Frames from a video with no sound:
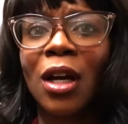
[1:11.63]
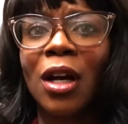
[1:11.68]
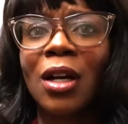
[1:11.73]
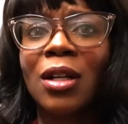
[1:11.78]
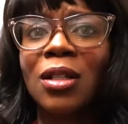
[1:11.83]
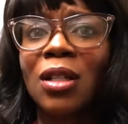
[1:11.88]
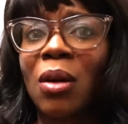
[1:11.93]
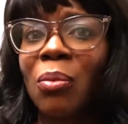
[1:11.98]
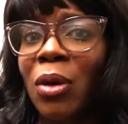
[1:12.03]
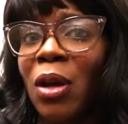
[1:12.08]

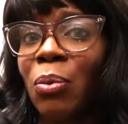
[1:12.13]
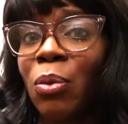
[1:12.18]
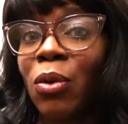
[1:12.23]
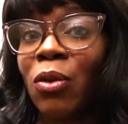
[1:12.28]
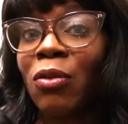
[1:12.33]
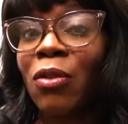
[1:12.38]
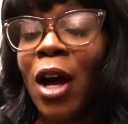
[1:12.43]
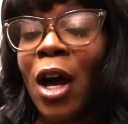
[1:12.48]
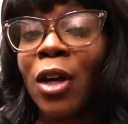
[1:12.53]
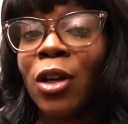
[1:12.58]
Some
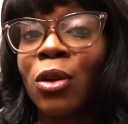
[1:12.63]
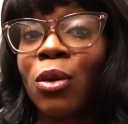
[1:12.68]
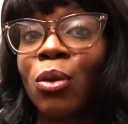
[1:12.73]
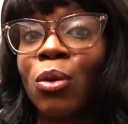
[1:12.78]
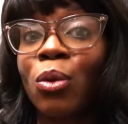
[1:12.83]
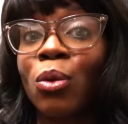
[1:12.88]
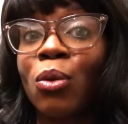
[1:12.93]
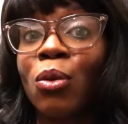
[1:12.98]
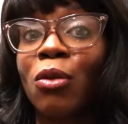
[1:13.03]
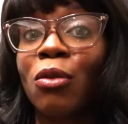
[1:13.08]
people
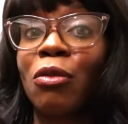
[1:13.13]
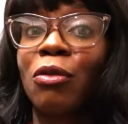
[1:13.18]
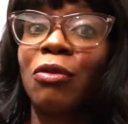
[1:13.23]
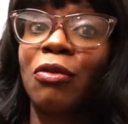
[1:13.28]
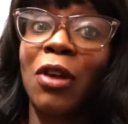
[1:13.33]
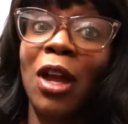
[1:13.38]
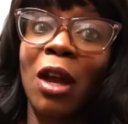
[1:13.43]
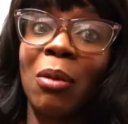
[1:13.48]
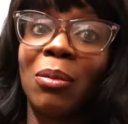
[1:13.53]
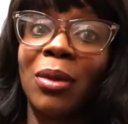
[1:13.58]
value
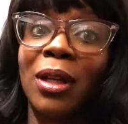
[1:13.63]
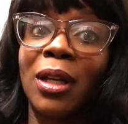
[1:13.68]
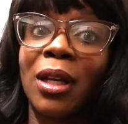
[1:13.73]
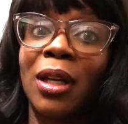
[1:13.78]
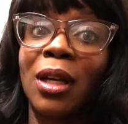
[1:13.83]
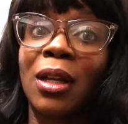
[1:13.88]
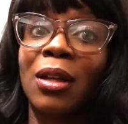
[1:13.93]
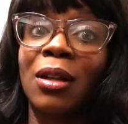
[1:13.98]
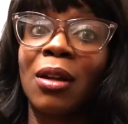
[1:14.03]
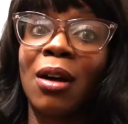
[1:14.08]
family
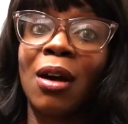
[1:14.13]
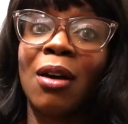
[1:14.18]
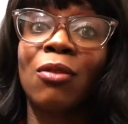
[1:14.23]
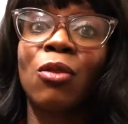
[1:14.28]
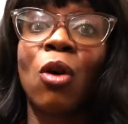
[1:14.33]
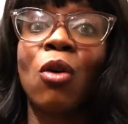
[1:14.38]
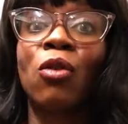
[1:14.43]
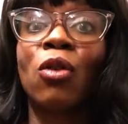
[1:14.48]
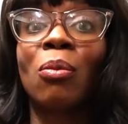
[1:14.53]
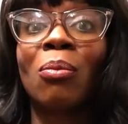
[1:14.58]
and love
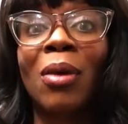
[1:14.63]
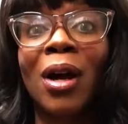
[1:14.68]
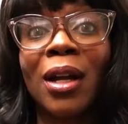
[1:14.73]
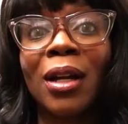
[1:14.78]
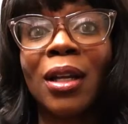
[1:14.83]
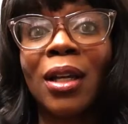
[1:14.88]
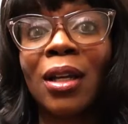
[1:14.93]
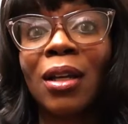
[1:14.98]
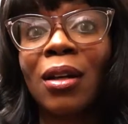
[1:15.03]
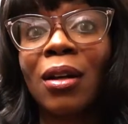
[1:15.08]
over
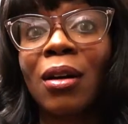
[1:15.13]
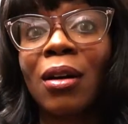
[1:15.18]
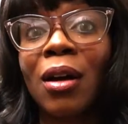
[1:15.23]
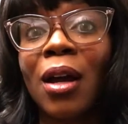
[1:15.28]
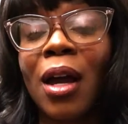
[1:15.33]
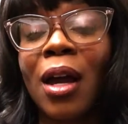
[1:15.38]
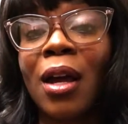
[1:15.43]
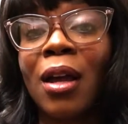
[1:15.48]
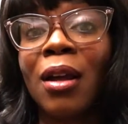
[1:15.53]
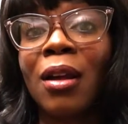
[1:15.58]
money,
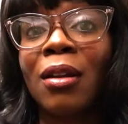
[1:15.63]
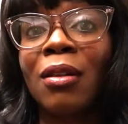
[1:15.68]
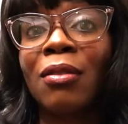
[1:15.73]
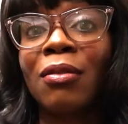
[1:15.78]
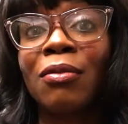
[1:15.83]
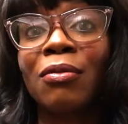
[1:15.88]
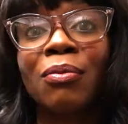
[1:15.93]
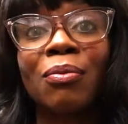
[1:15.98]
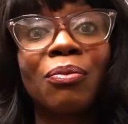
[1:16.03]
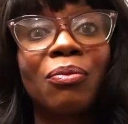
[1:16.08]

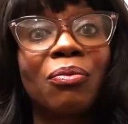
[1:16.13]
and